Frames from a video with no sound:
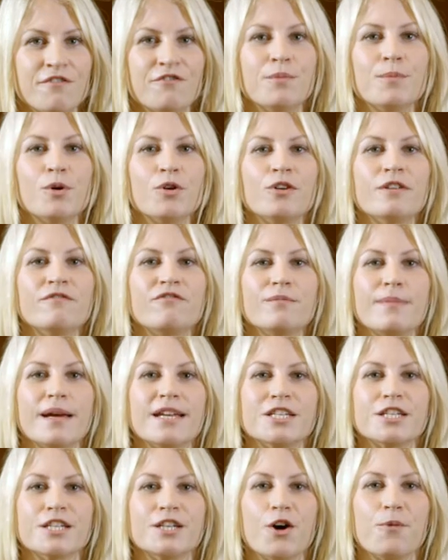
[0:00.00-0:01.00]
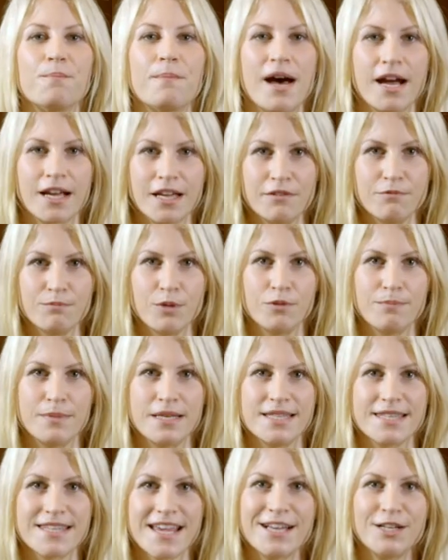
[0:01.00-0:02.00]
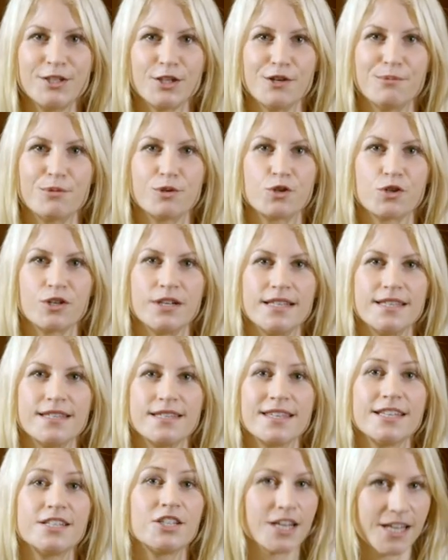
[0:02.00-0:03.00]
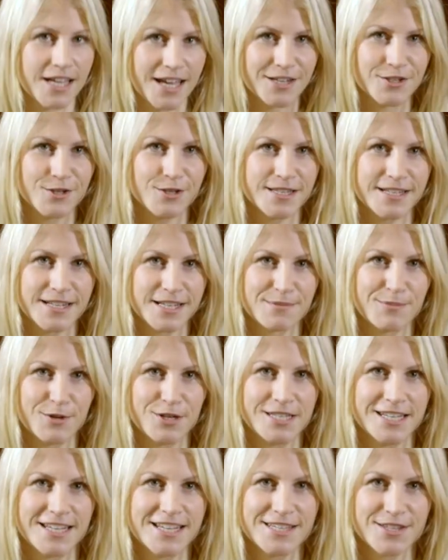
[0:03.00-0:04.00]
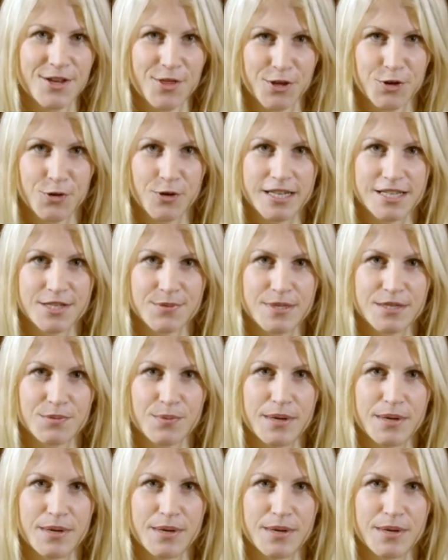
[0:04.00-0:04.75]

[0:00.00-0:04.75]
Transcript: For more information on market movements and global trends, check out News and Expertise on the Credit Suisse